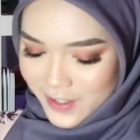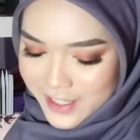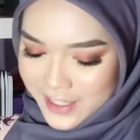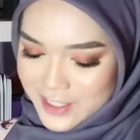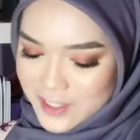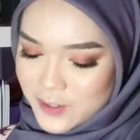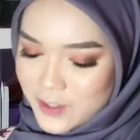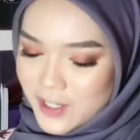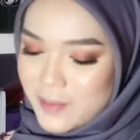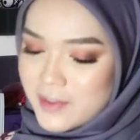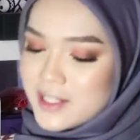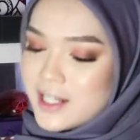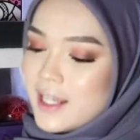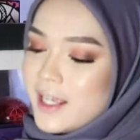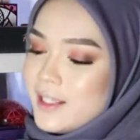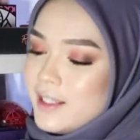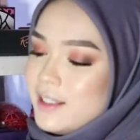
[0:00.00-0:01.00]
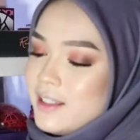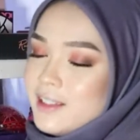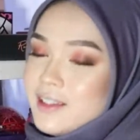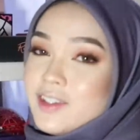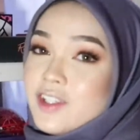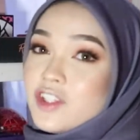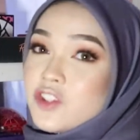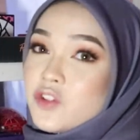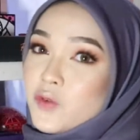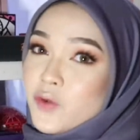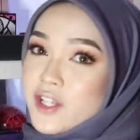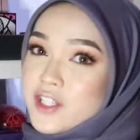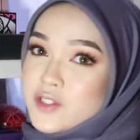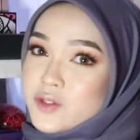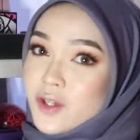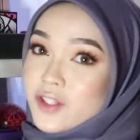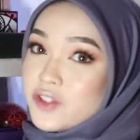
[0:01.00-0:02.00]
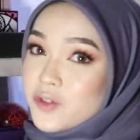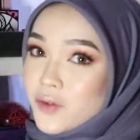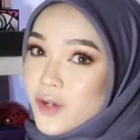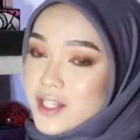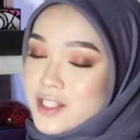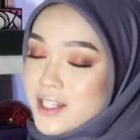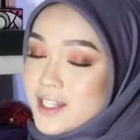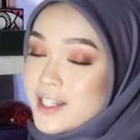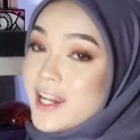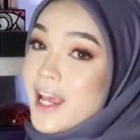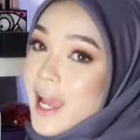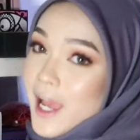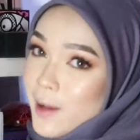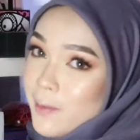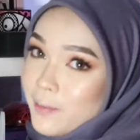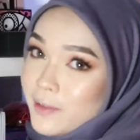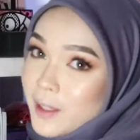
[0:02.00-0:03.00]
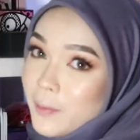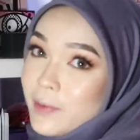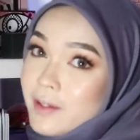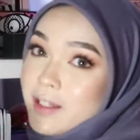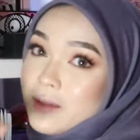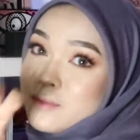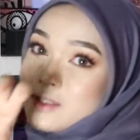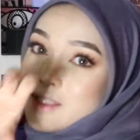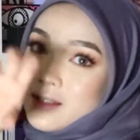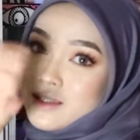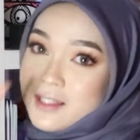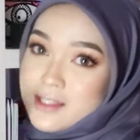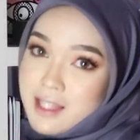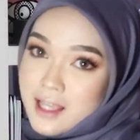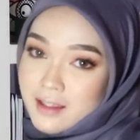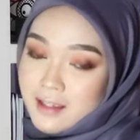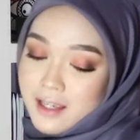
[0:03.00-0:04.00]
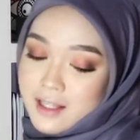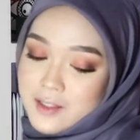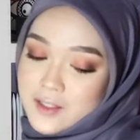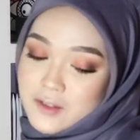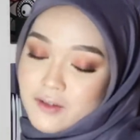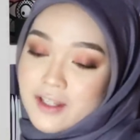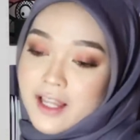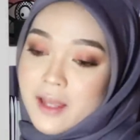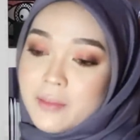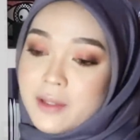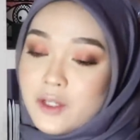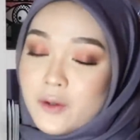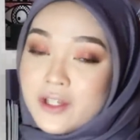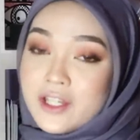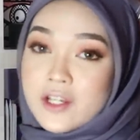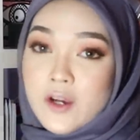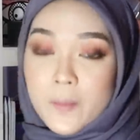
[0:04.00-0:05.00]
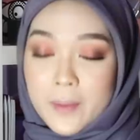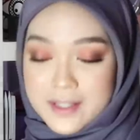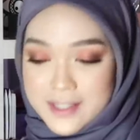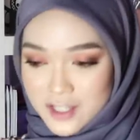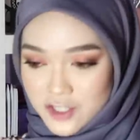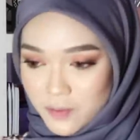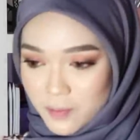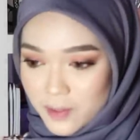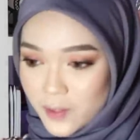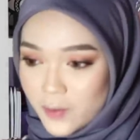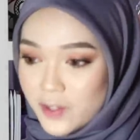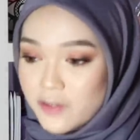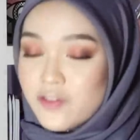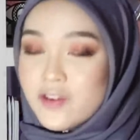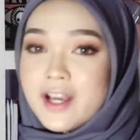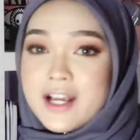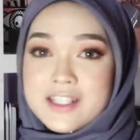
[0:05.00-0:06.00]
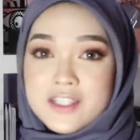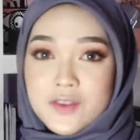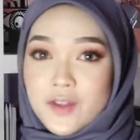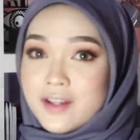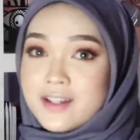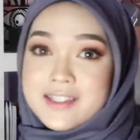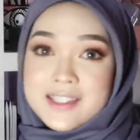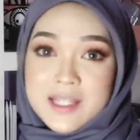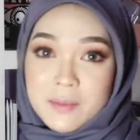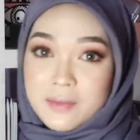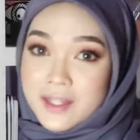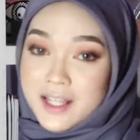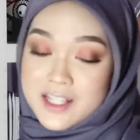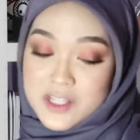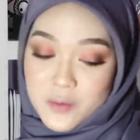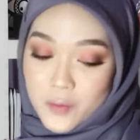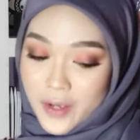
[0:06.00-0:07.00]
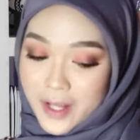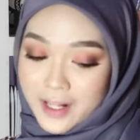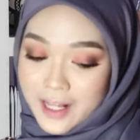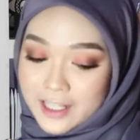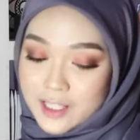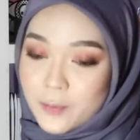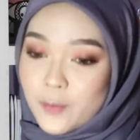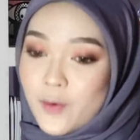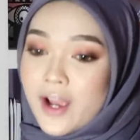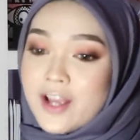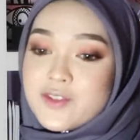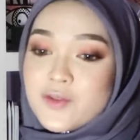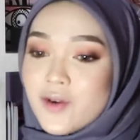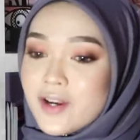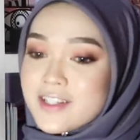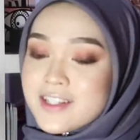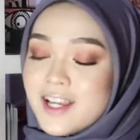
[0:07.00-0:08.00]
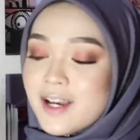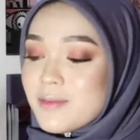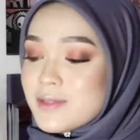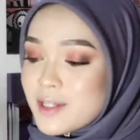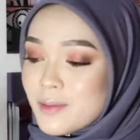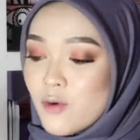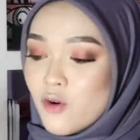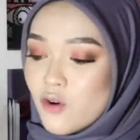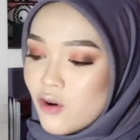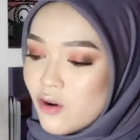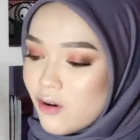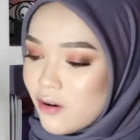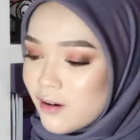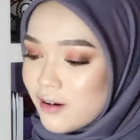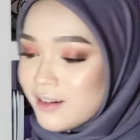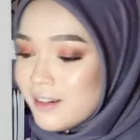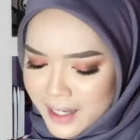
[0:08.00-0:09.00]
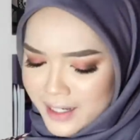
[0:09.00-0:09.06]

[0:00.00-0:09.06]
Okay, so dia macam like, the tree is not tree, actually the M, tapi dia macam tersengat. So let me know in the comment section below if you guys thought the same thing as well, ataupun I seorang je yang macam bongok.